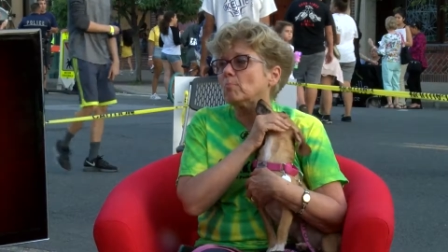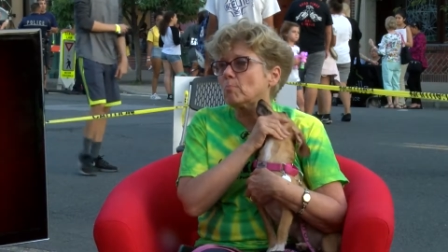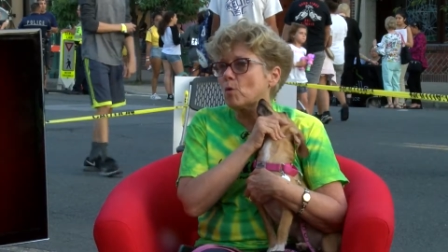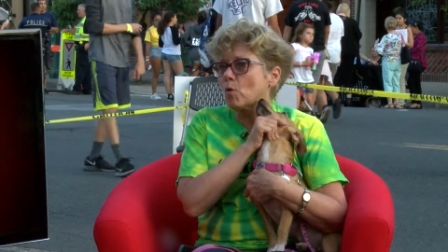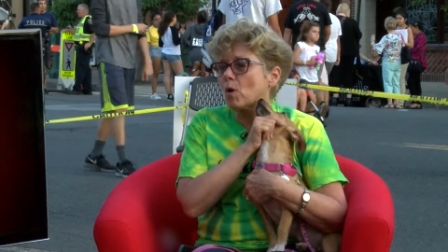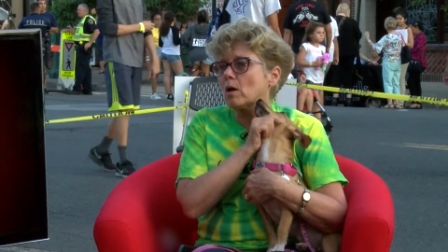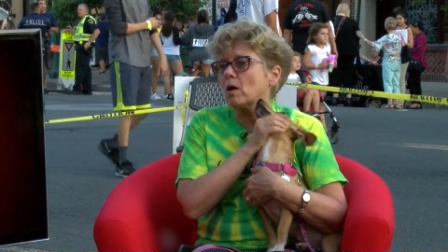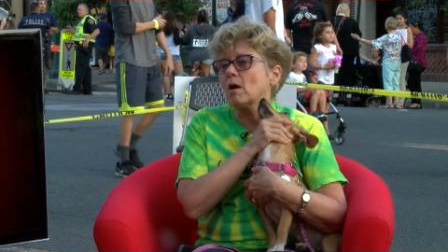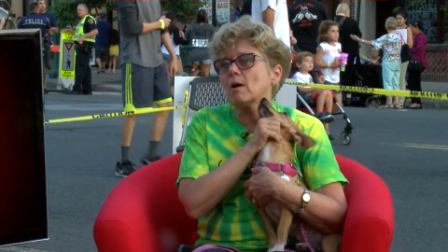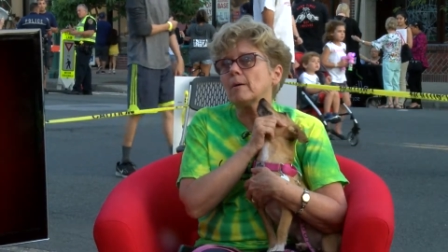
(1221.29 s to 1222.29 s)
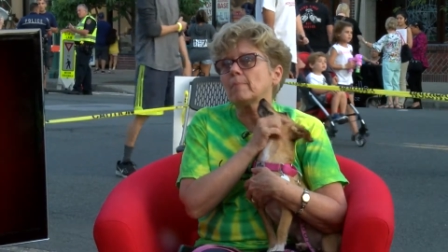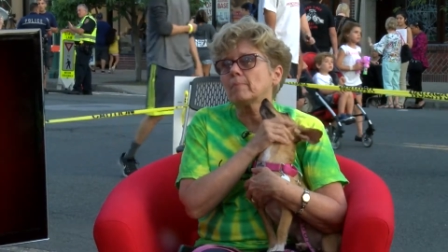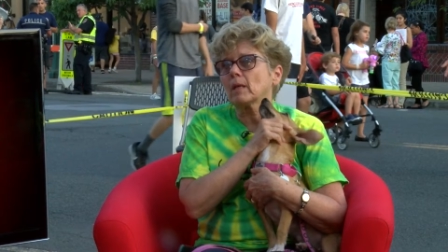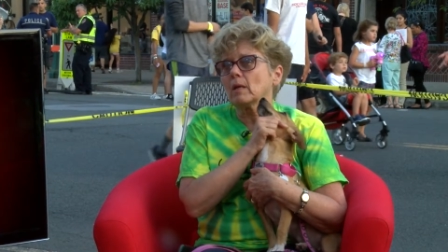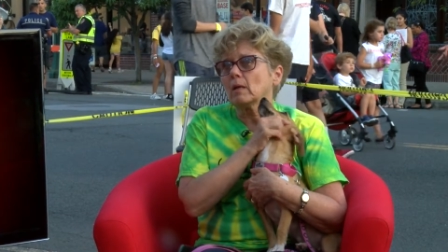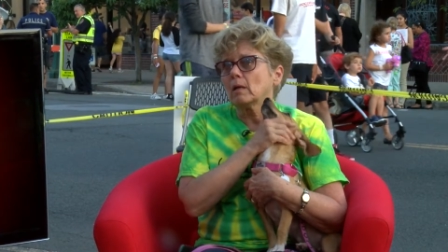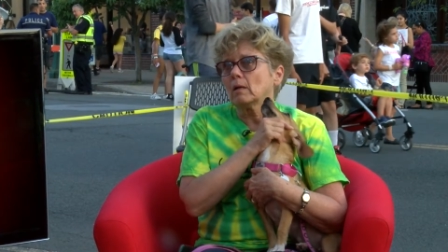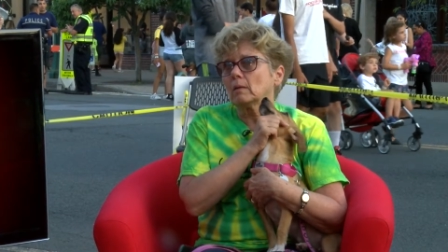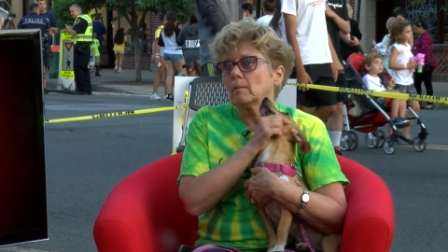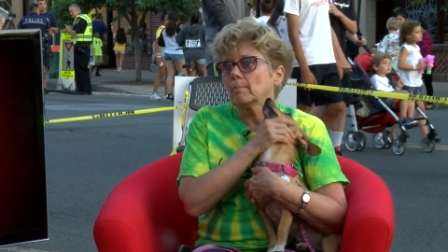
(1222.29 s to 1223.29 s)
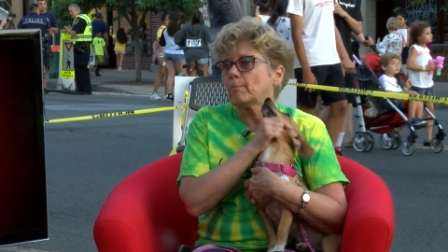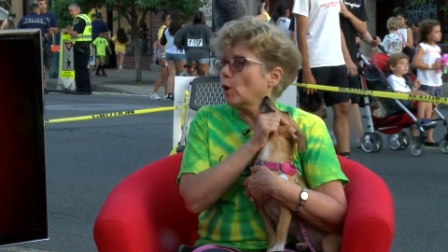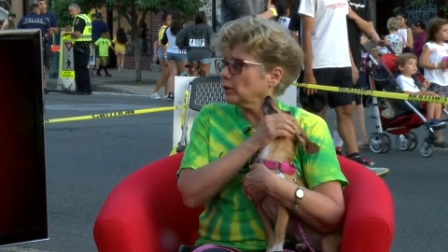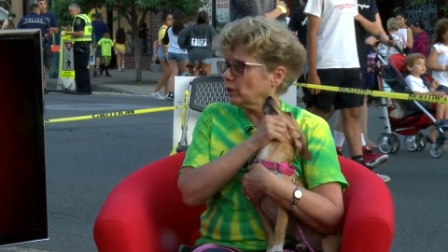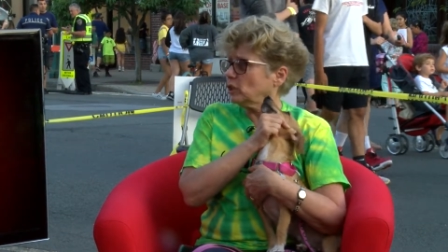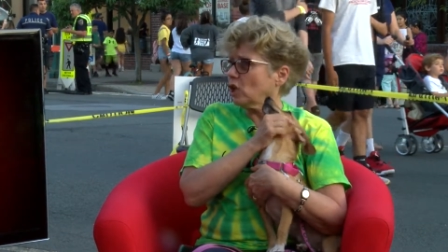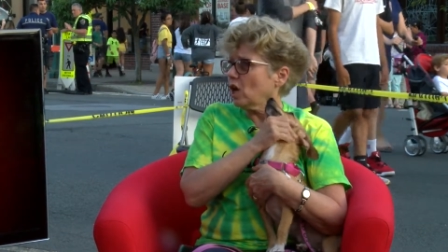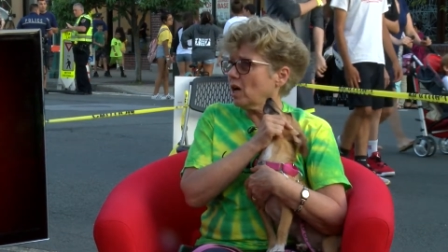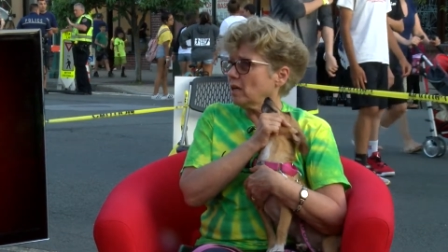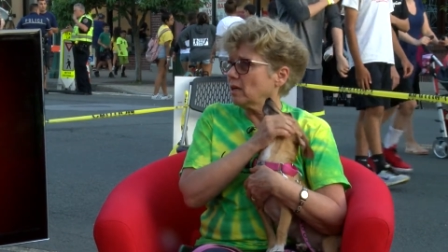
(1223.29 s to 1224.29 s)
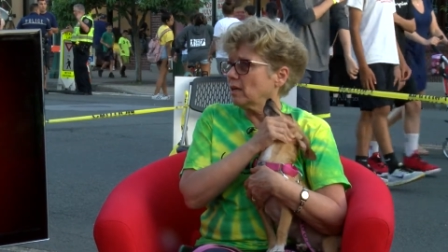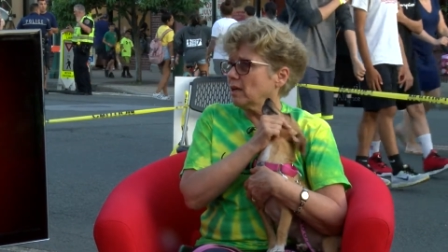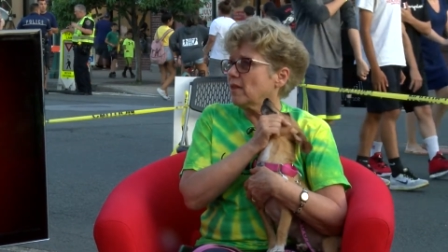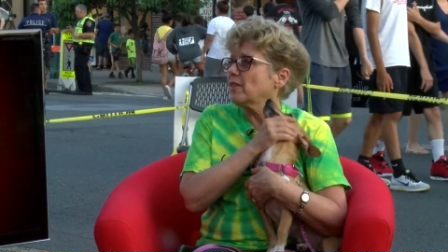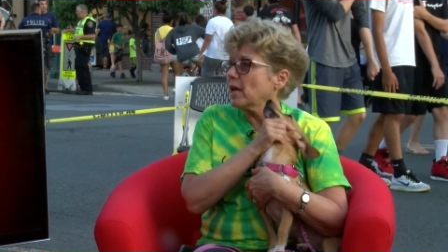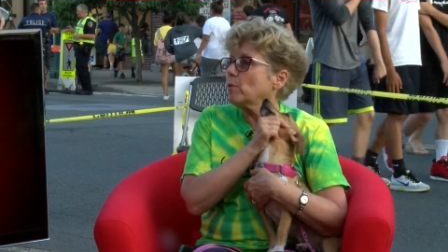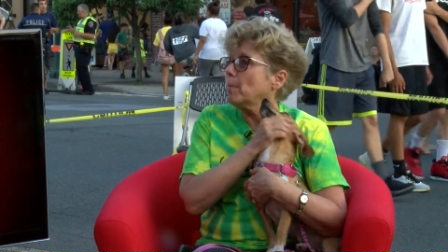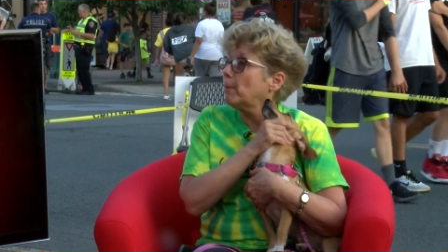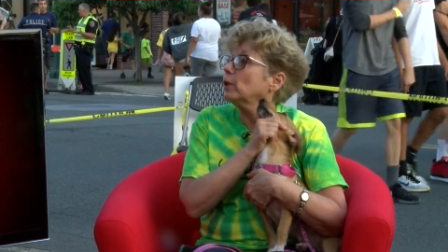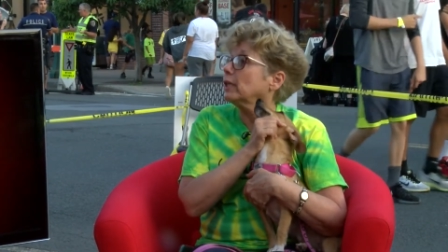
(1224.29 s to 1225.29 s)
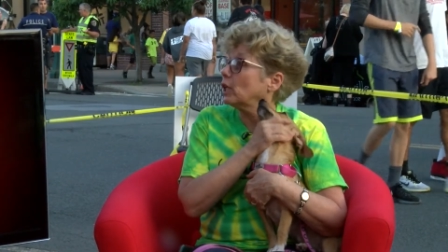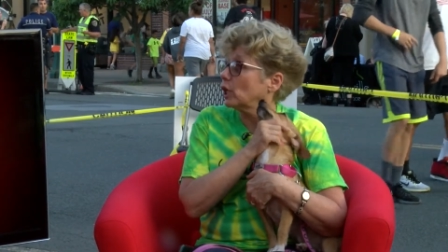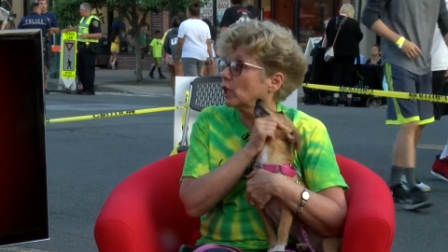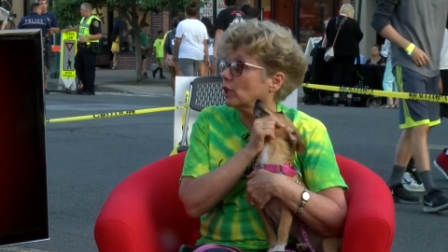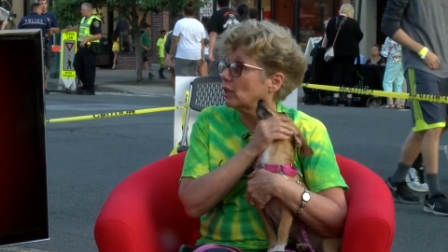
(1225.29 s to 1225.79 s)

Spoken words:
more bossy dog, they will bully her.